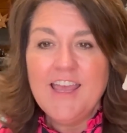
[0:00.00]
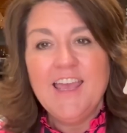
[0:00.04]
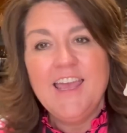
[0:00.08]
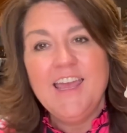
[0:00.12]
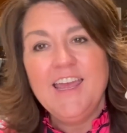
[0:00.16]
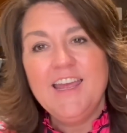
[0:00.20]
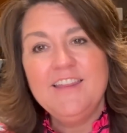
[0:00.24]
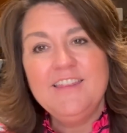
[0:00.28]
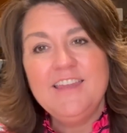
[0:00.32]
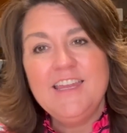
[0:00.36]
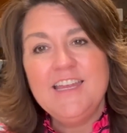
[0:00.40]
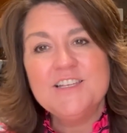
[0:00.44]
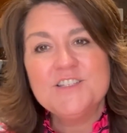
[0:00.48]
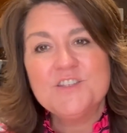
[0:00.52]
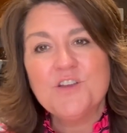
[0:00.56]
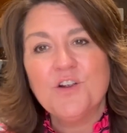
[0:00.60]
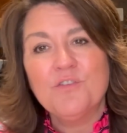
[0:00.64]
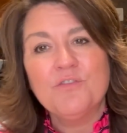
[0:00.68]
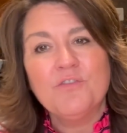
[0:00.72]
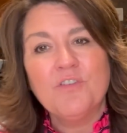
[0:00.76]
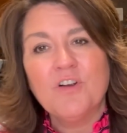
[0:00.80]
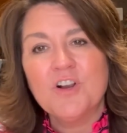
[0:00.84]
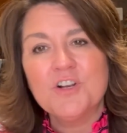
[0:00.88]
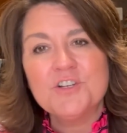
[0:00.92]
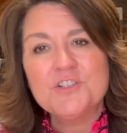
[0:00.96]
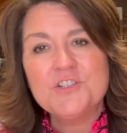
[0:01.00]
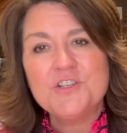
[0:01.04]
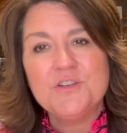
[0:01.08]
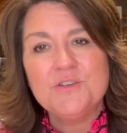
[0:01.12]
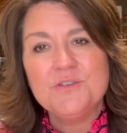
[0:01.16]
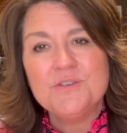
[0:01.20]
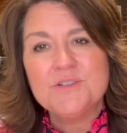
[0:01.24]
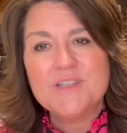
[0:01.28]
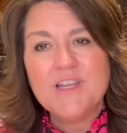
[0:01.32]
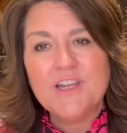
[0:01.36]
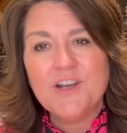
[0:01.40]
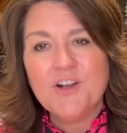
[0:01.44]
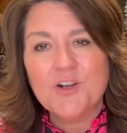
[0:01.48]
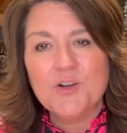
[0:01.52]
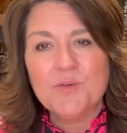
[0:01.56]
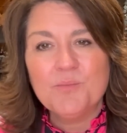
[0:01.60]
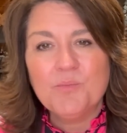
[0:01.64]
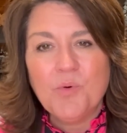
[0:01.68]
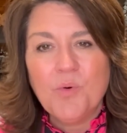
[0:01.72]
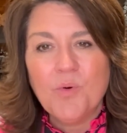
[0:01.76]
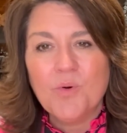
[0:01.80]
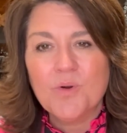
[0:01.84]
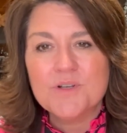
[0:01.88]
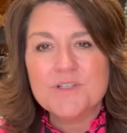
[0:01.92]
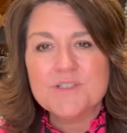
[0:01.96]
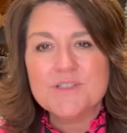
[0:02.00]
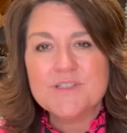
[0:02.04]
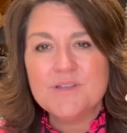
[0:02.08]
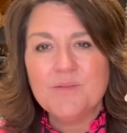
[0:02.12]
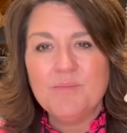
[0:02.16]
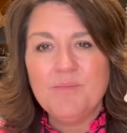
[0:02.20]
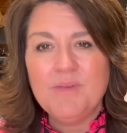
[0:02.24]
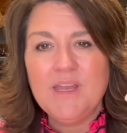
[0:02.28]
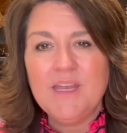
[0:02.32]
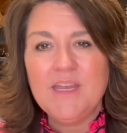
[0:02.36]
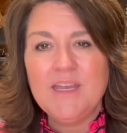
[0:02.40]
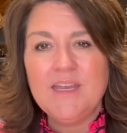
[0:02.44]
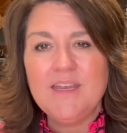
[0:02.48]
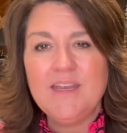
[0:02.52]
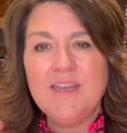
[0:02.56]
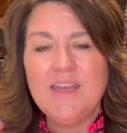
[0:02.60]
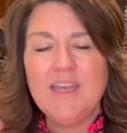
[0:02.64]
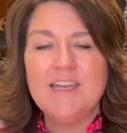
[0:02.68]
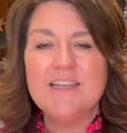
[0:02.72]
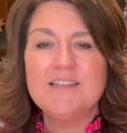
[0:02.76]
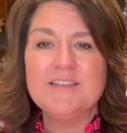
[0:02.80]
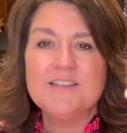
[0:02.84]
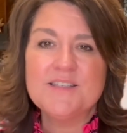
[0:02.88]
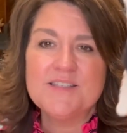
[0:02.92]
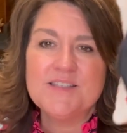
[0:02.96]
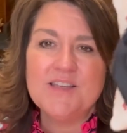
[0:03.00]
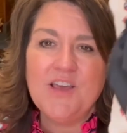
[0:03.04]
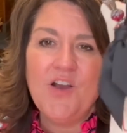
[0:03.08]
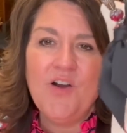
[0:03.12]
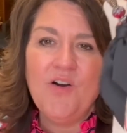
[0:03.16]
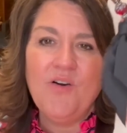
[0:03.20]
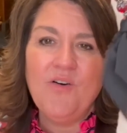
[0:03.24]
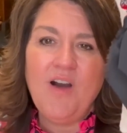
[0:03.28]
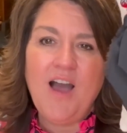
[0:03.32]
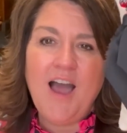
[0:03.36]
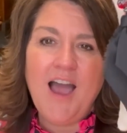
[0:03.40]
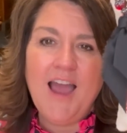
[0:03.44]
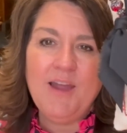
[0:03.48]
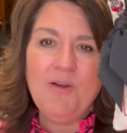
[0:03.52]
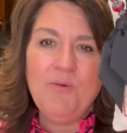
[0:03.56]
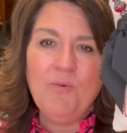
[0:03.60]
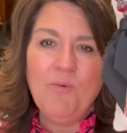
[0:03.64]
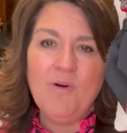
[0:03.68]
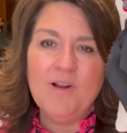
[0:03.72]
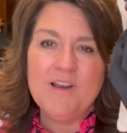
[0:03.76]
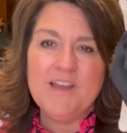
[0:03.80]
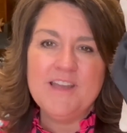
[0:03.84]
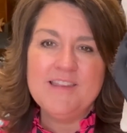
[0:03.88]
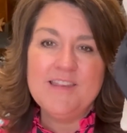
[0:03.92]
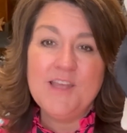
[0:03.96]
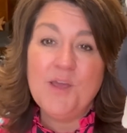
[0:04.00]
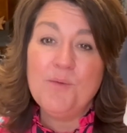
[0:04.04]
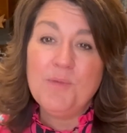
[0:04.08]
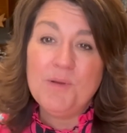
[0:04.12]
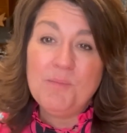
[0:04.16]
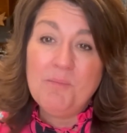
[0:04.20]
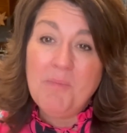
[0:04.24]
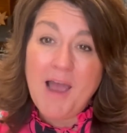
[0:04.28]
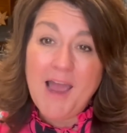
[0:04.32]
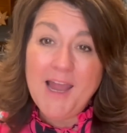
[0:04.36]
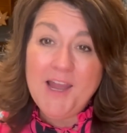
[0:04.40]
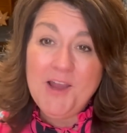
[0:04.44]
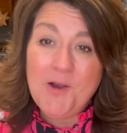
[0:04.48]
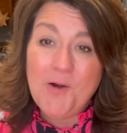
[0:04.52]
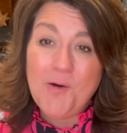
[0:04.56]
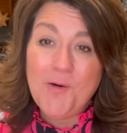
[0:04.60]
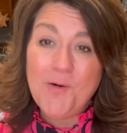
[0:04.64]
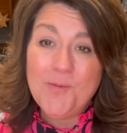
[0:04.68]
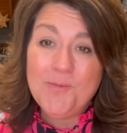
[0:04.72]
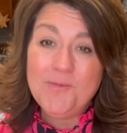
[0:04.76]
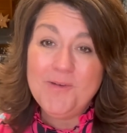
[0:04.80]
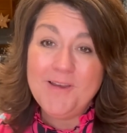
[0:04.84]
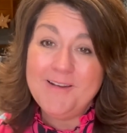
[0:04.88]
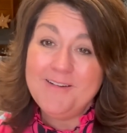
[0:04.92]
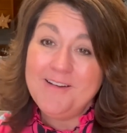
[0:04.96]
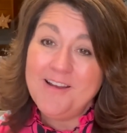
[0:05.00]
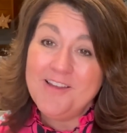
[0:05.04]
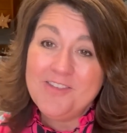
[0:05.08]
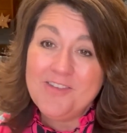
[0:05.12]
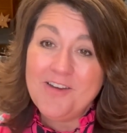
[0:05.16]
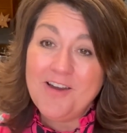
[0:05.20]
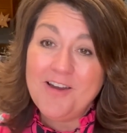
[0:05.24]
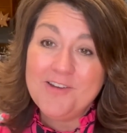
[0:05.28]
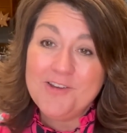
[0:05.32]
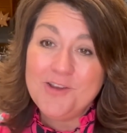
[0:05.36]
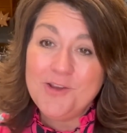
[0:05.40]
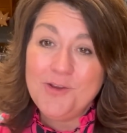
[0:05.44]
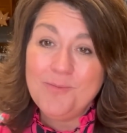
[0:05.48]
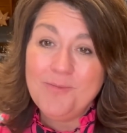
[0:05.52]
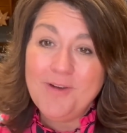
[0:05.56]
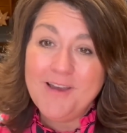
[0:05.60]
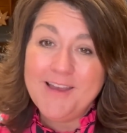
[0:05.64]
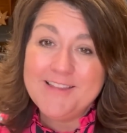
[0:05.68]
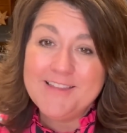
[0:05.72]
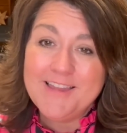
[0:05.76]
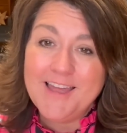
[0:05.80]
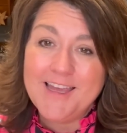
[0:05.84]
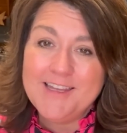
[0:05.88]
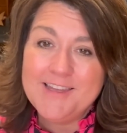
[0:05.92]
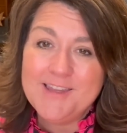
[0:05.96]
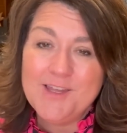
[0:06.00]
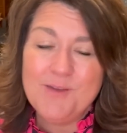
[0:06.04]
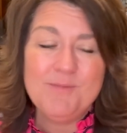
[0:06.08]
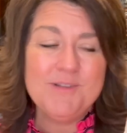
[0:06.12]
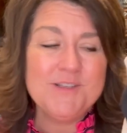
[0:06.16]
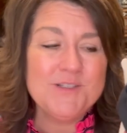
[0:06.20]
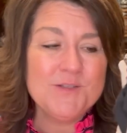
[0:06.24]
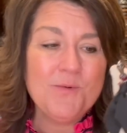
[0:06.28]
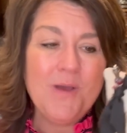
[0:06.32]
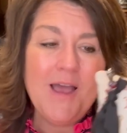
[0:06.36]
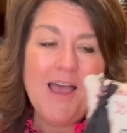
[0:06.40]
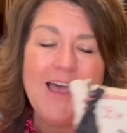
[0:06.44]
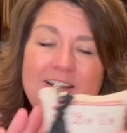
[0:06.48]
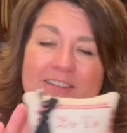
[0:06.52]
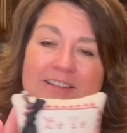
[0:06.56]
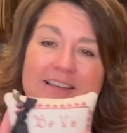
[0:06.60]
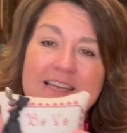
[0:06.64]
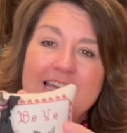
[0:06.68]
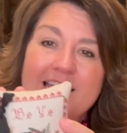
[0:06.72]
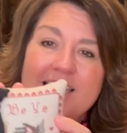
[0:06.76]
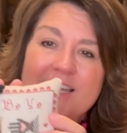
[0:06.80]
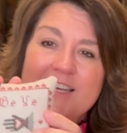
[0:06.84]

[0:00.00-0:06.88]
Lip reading: And these are virtues that are important to me. And so I wanted them in my home, and I thought you might like them as well.